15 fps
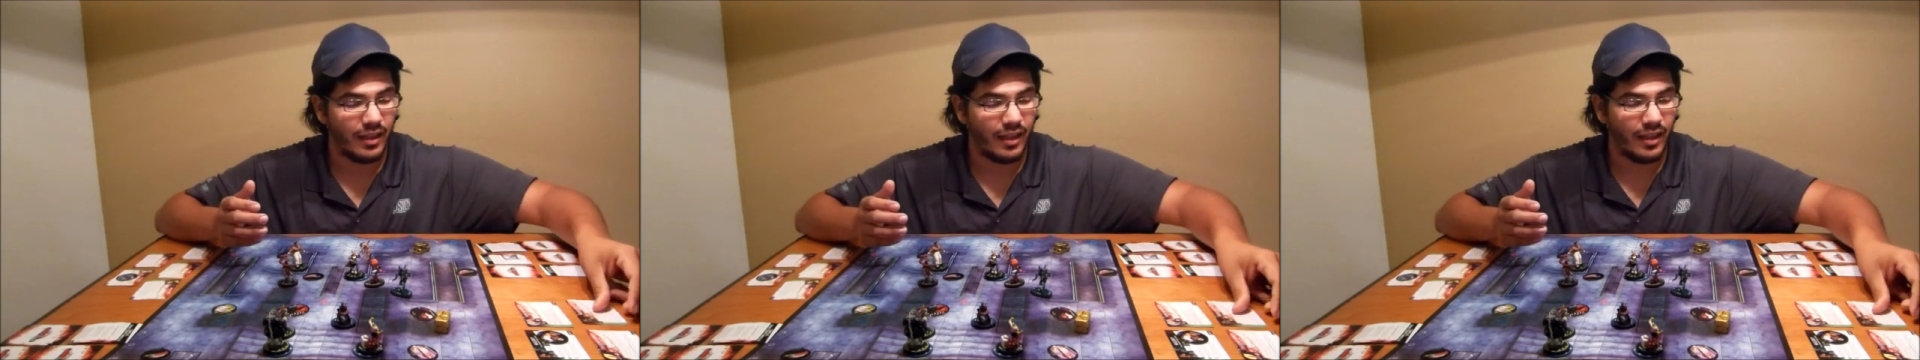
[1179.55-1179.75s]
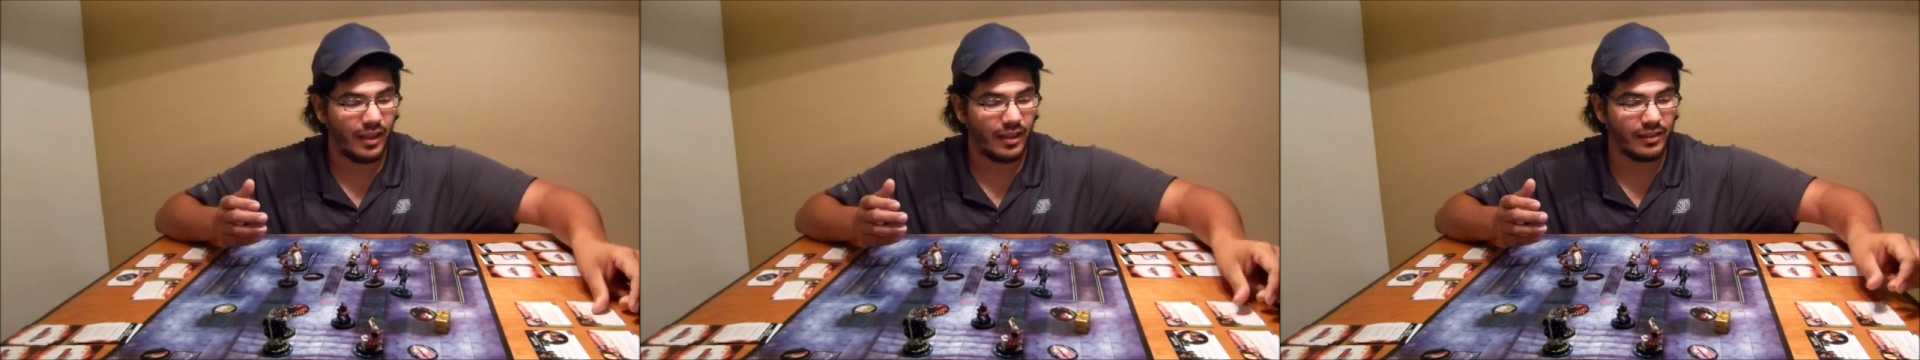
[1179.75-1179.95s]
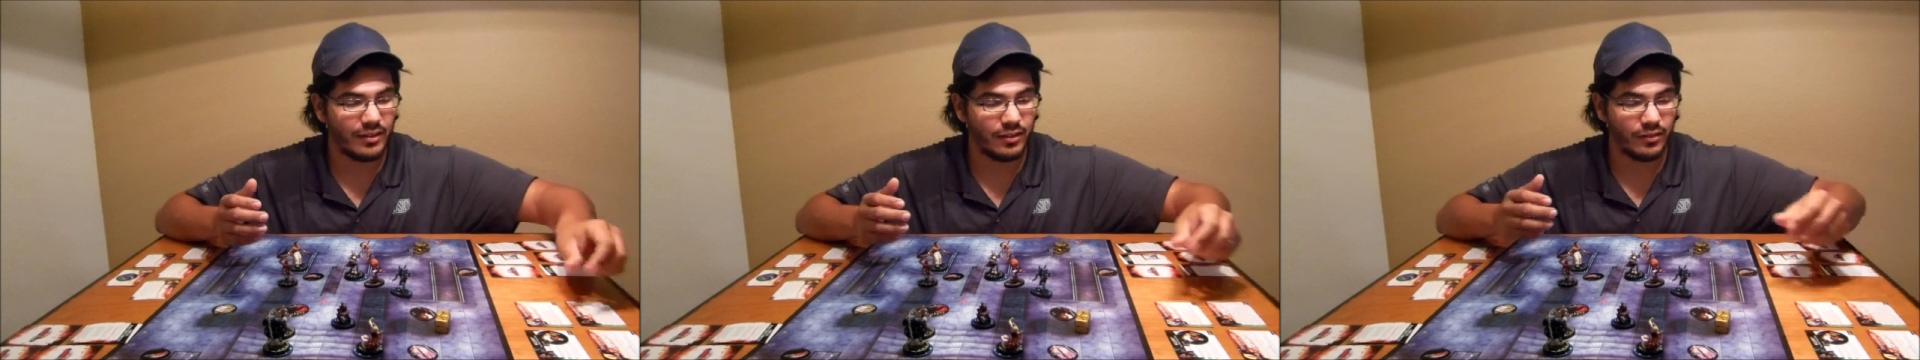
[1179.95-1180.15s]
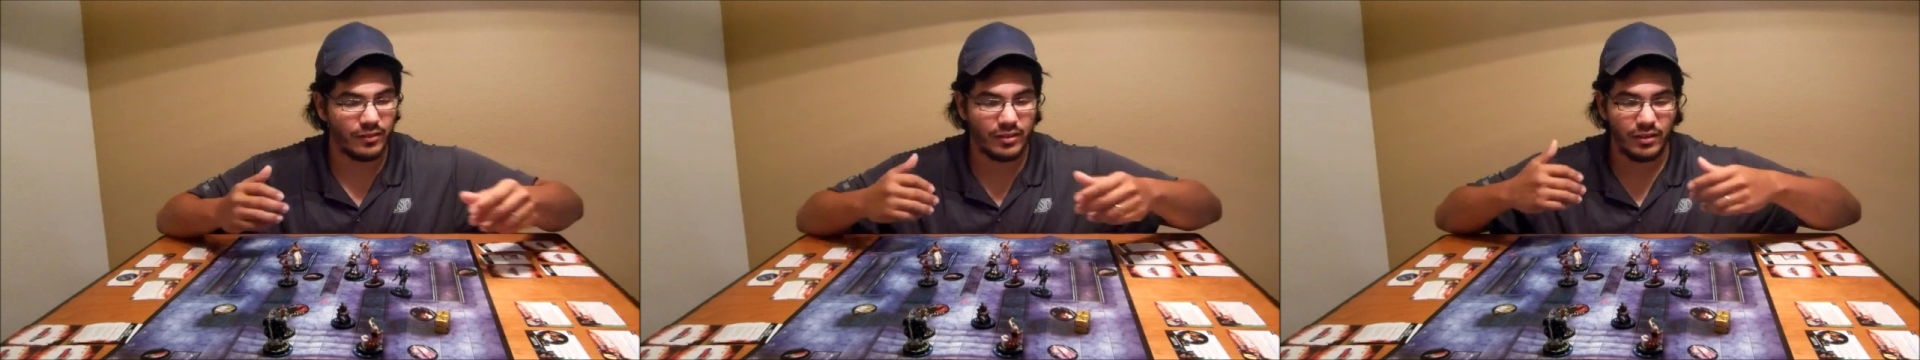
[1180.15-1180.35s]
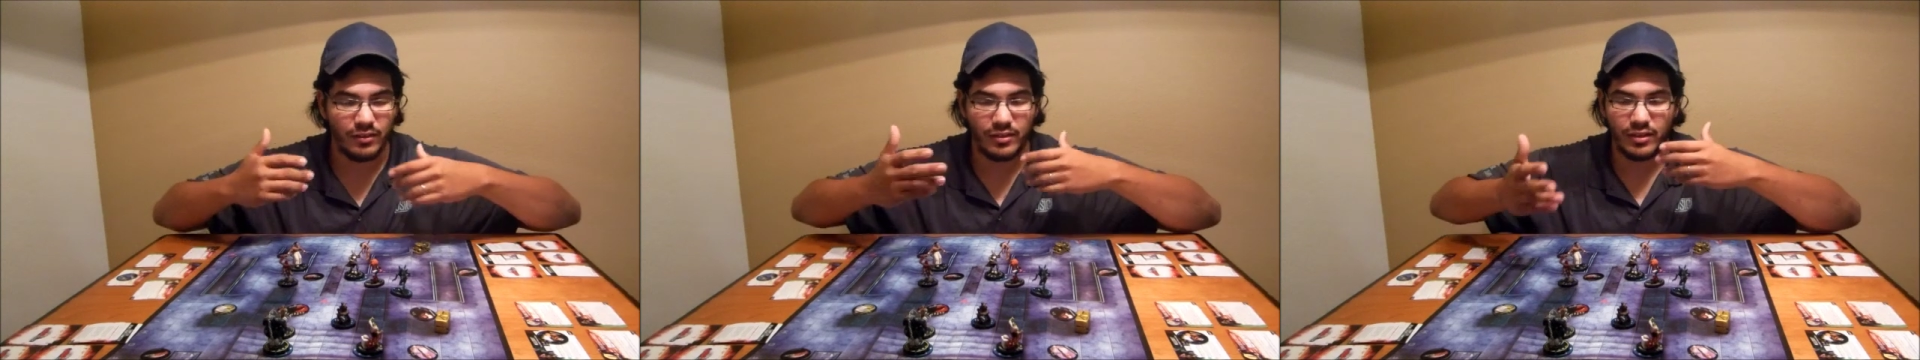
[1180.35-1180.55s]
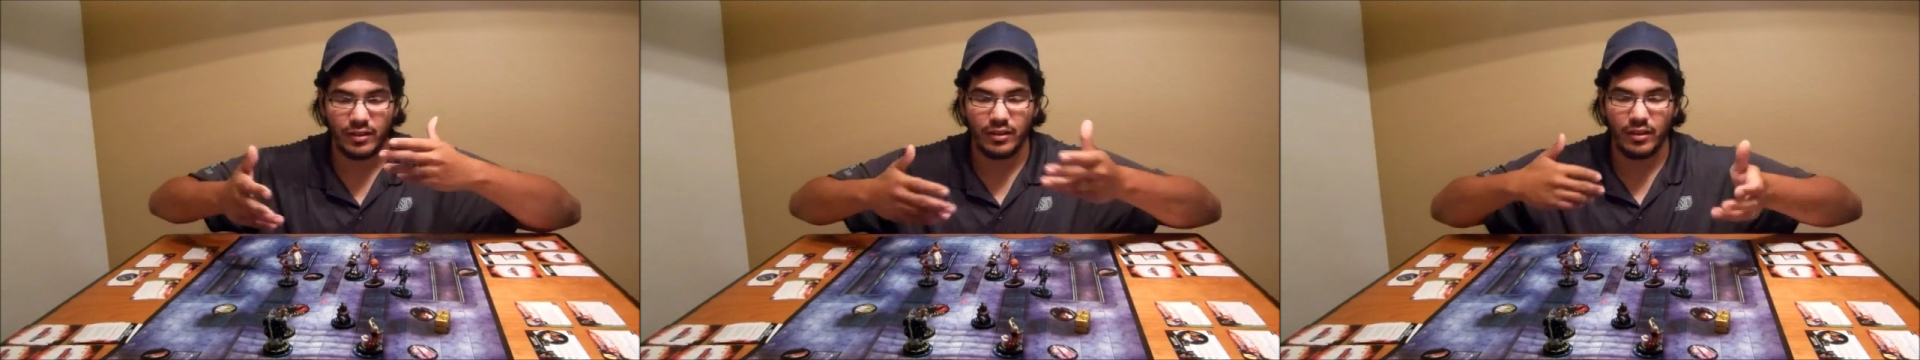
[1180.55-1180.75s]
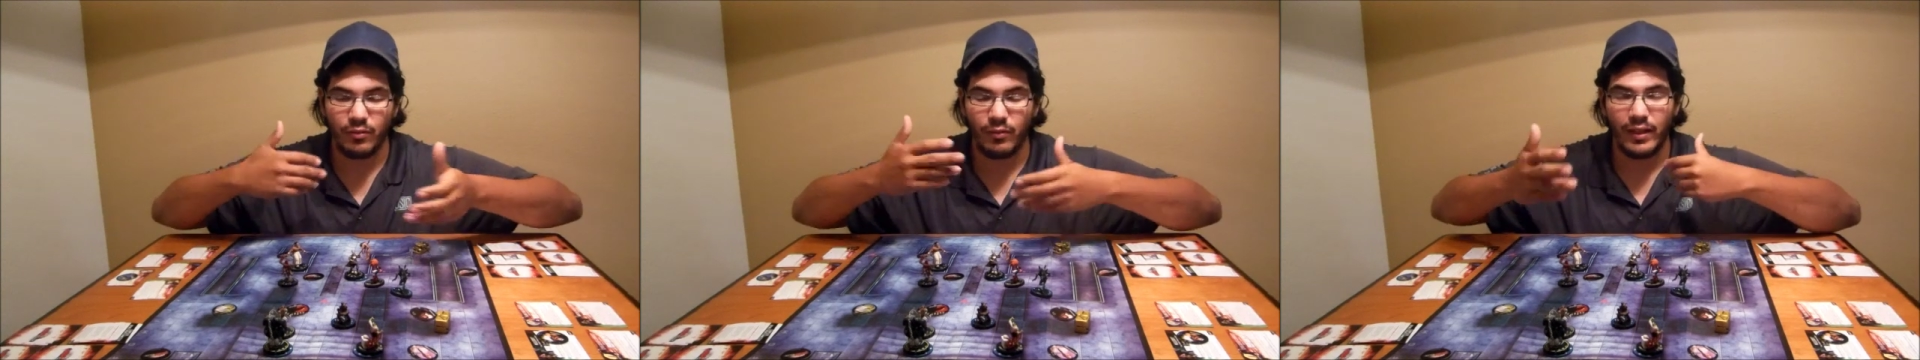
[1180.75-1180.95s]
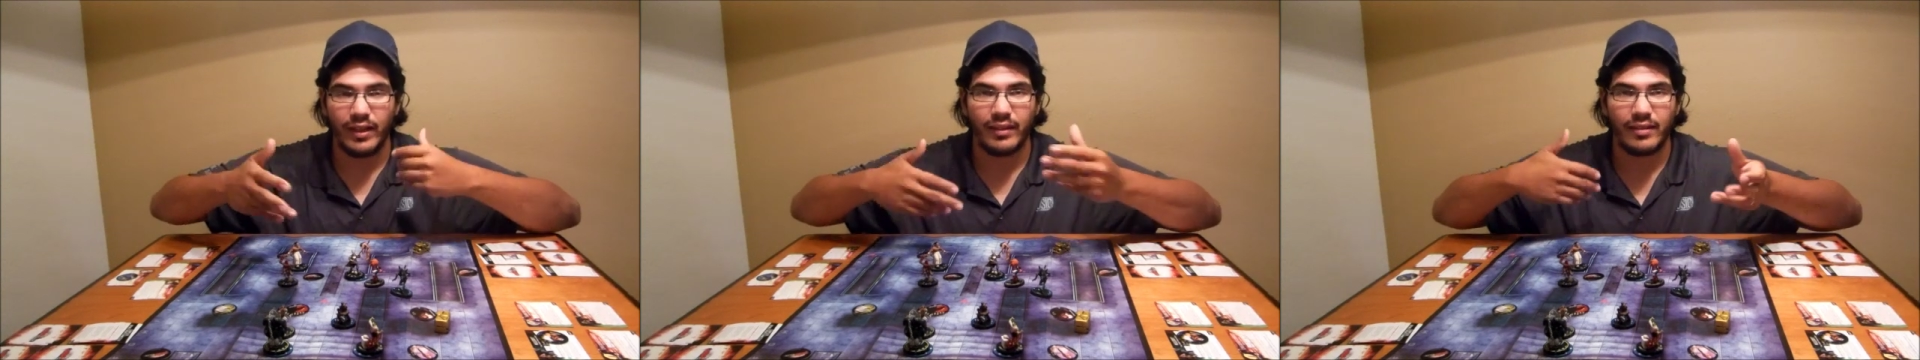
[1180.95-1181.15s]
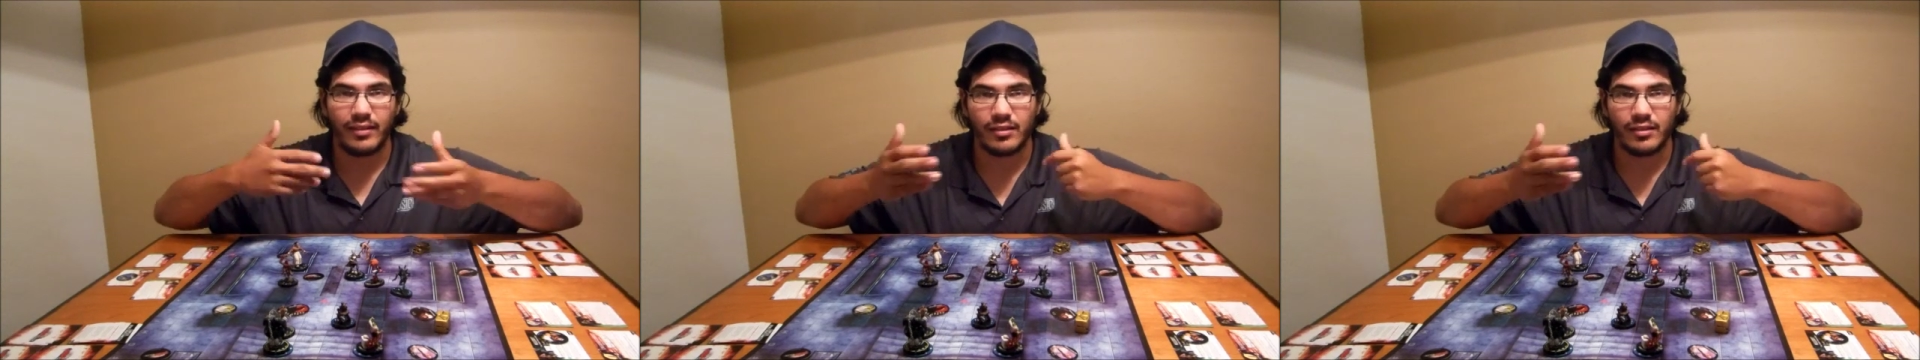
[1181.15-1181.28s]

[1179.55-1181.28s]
Uh, so, so it's a good way